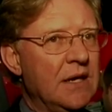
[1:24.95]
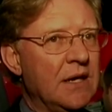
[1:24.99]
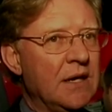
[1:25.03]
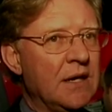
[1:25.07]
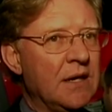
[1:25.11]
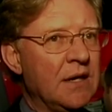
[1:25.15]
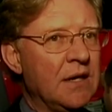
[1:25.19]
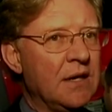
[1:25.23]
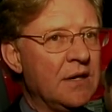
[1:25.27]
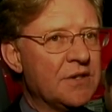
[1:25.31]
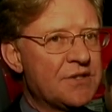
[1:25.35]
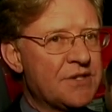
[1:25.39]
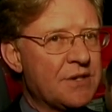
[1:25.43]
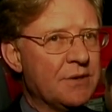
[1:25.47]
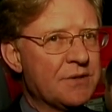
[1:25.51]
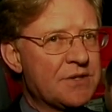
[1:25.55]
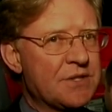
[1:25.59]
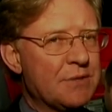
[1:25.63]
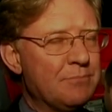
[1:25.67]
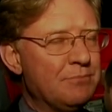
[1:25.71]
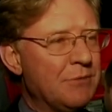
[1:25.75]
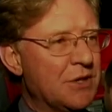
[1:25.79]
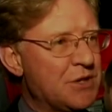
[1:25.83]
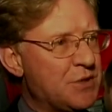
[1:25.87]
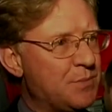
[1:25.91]
uh, so
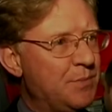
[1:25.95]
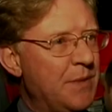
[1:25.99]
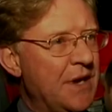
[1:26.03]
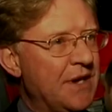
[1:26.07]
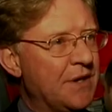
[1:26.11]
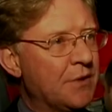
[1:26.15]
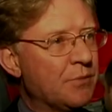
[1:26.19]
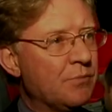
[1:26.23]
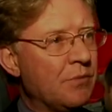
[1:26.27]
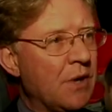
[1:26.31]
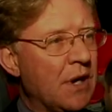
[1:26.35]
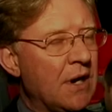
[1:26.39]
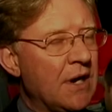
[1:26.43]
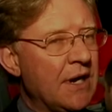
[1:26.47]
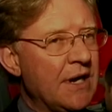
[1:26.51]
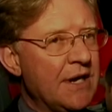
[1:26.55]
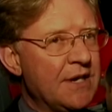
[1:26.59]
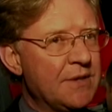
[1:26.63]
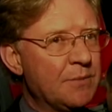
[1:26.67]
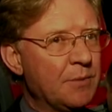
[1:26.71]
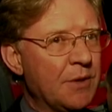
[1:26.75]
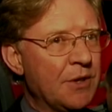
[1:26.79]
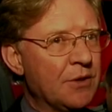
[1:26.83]
it's a much better ride.